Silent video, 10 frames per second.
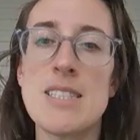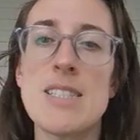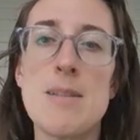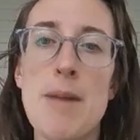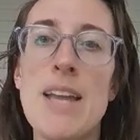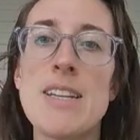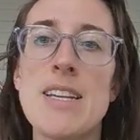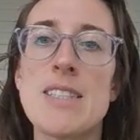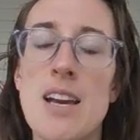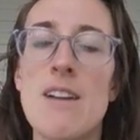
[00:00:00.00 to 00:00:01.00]
an
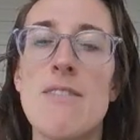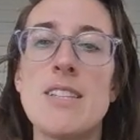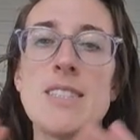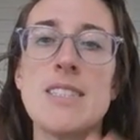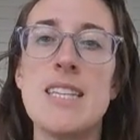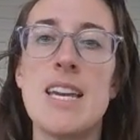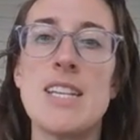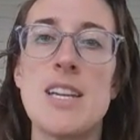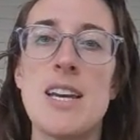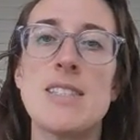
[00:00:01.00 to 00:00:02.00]
appendix of a
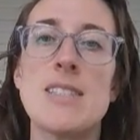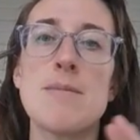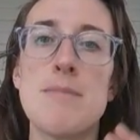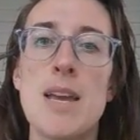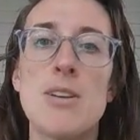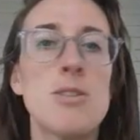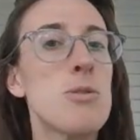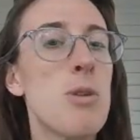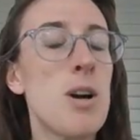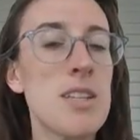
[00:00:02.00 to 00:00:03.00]
CHS medical
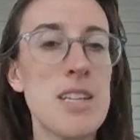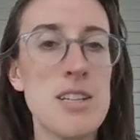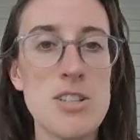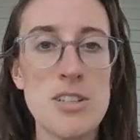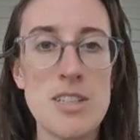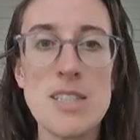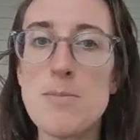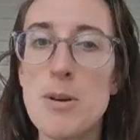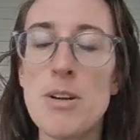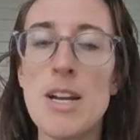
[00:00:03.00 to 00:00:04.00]
quality assurance
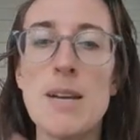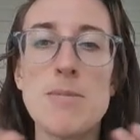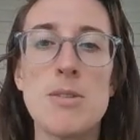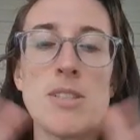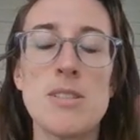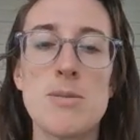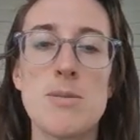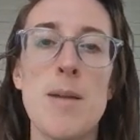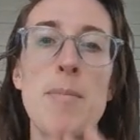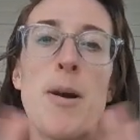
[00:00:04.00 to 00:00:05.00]
program. So it's
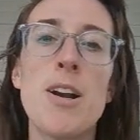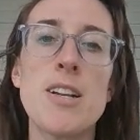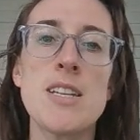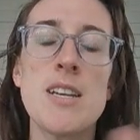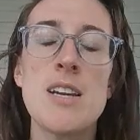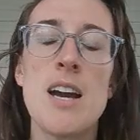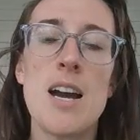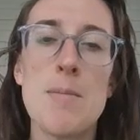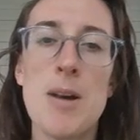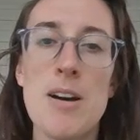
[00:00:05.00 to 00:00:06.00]
a part
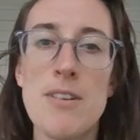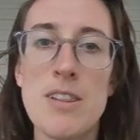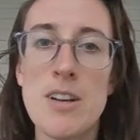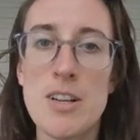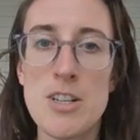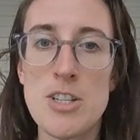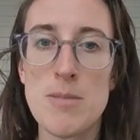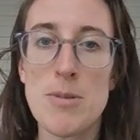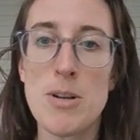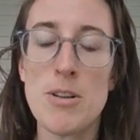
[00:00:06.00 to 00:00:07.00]
of a
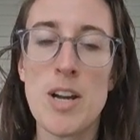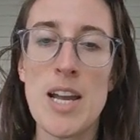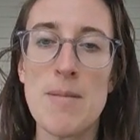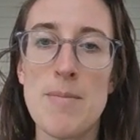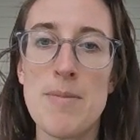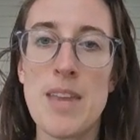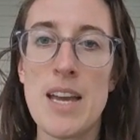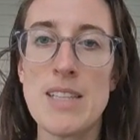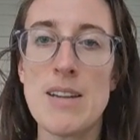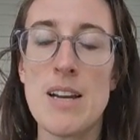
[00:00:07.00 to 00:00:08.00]
larger program
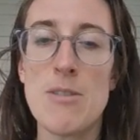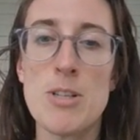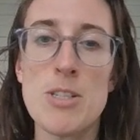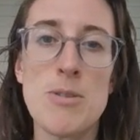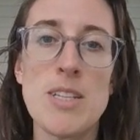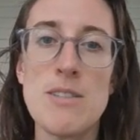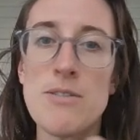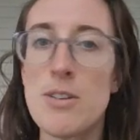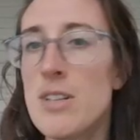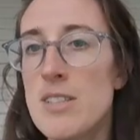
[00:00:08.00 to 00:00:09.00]
that we're doing to
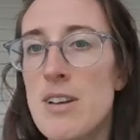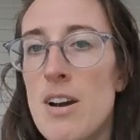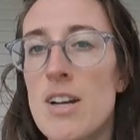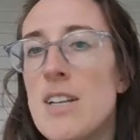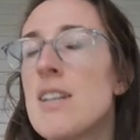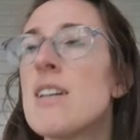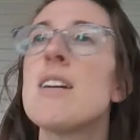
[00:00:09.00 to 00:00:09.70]
focus on